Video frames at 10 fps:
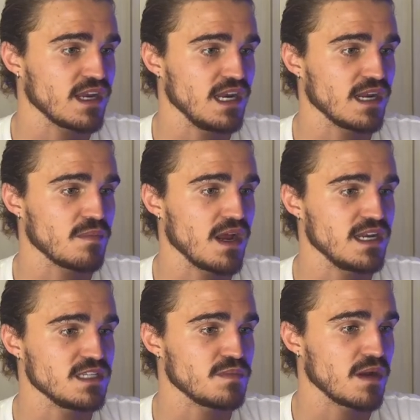collect my
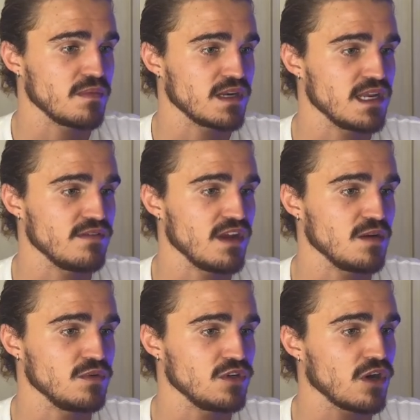leads publicly
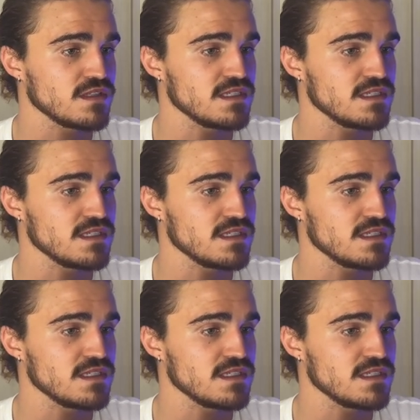available data